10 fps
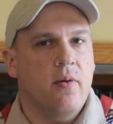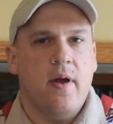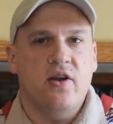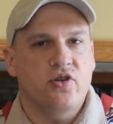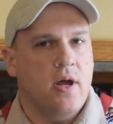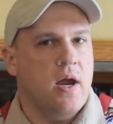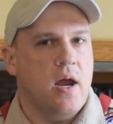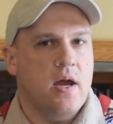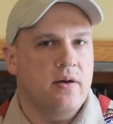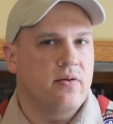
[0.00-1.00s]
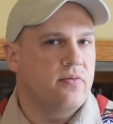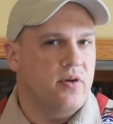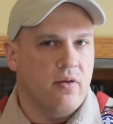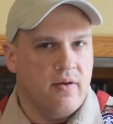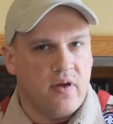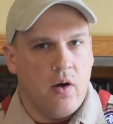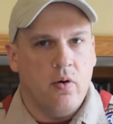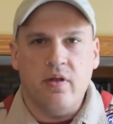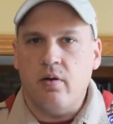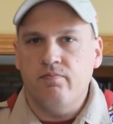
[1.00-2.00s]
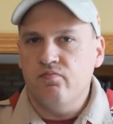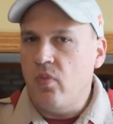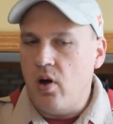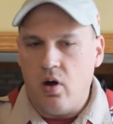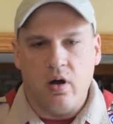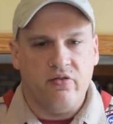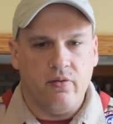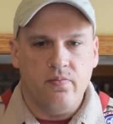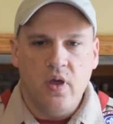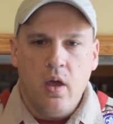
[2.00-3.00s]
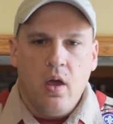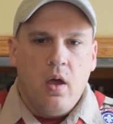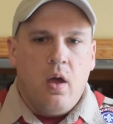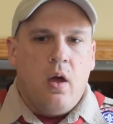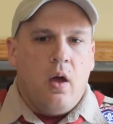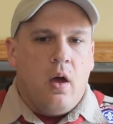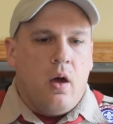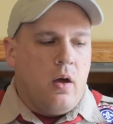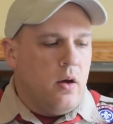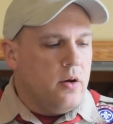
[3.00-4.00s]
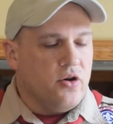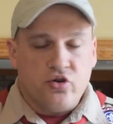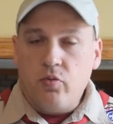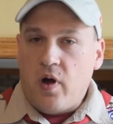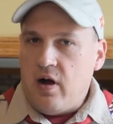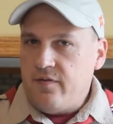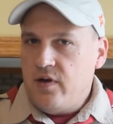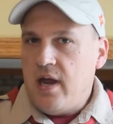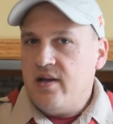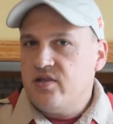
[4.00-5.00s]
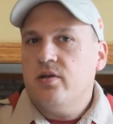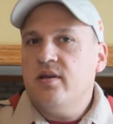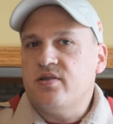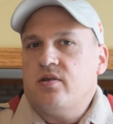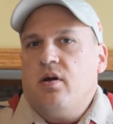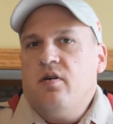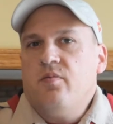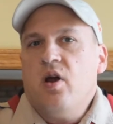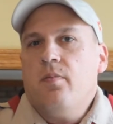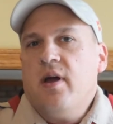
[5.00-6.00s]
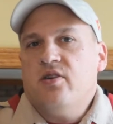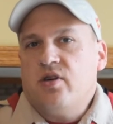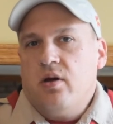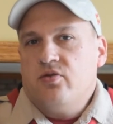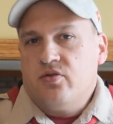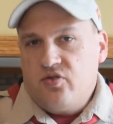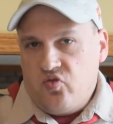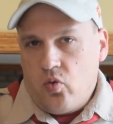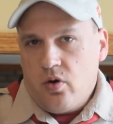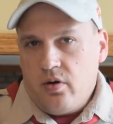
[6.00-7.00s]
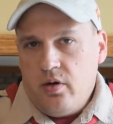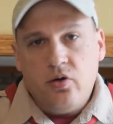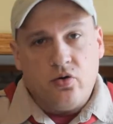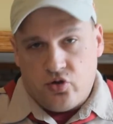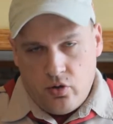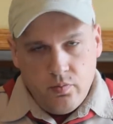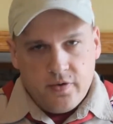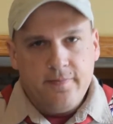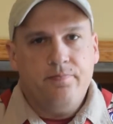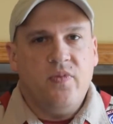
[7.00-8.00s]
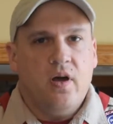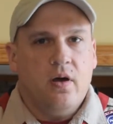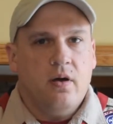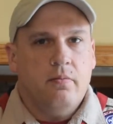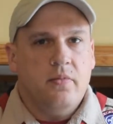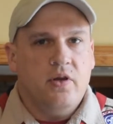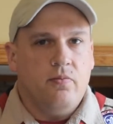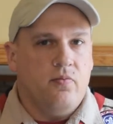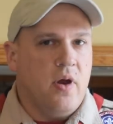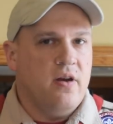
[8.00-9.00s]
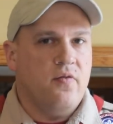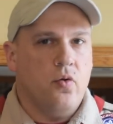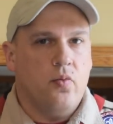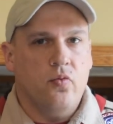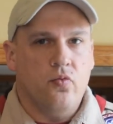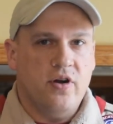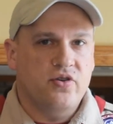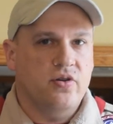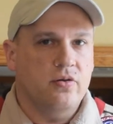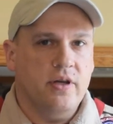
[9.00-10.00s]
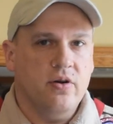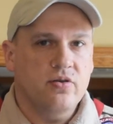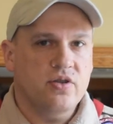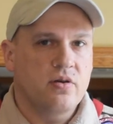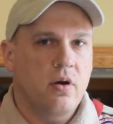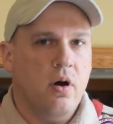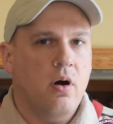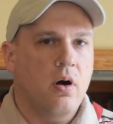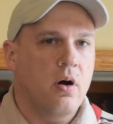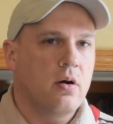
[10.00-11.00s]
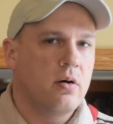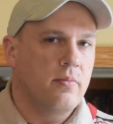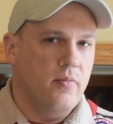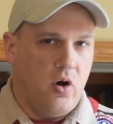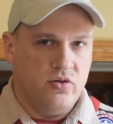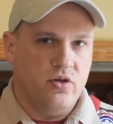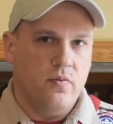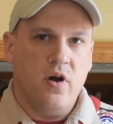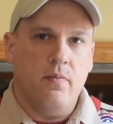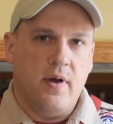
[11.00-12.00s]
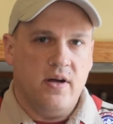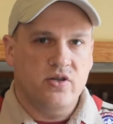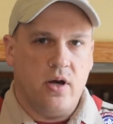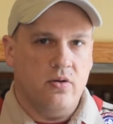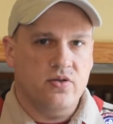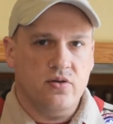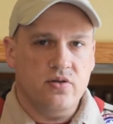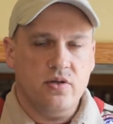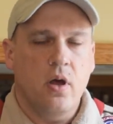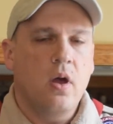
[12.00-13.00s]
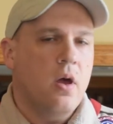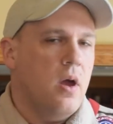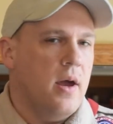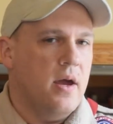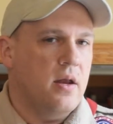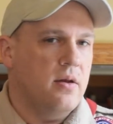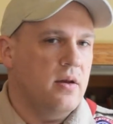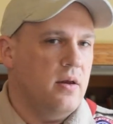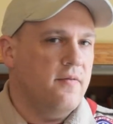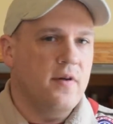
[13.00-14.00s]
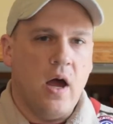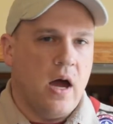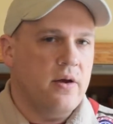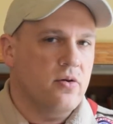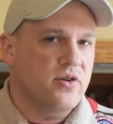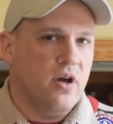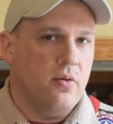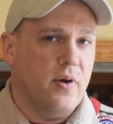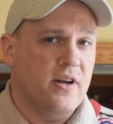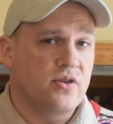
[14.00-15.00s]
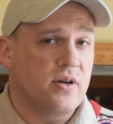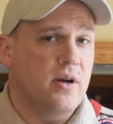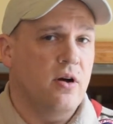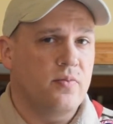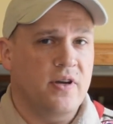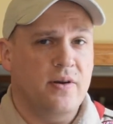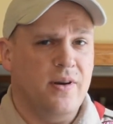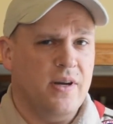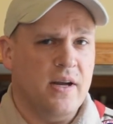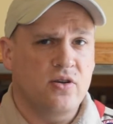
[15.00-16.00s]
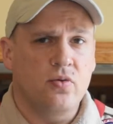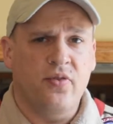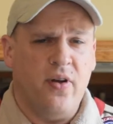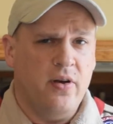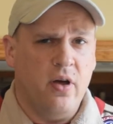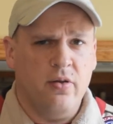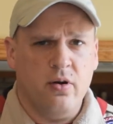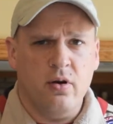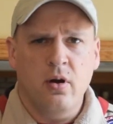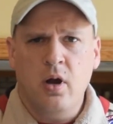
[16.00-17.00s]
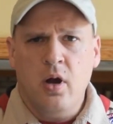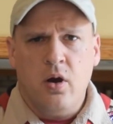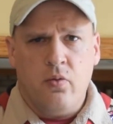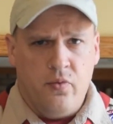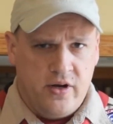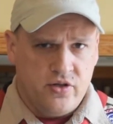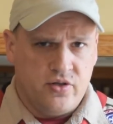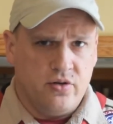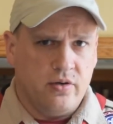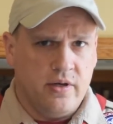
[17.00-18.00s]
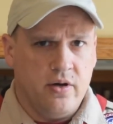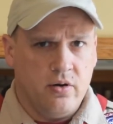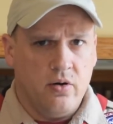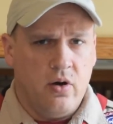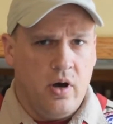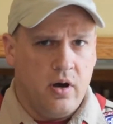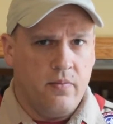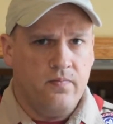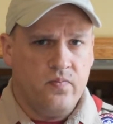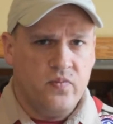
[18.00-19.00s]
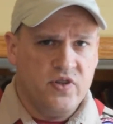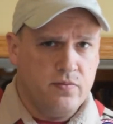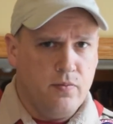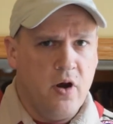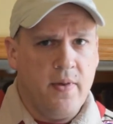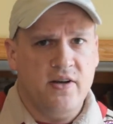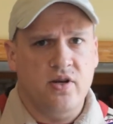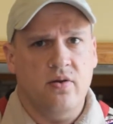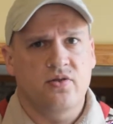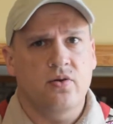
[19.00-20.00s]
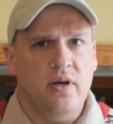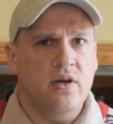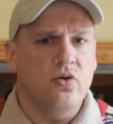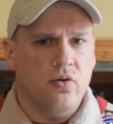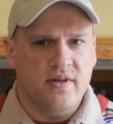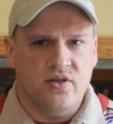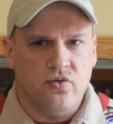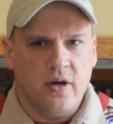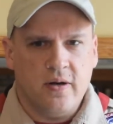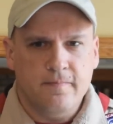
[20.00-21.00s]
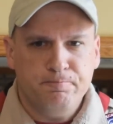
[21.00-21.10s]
badge day, and they've got one there. Awesome. Your troop often has a list of merit badge counselors for your troop. Many of your registered leaders are also merit badge counselors, and if not, your Scoutmaster can help connect you with another registered leader, merit badge counselor in your district.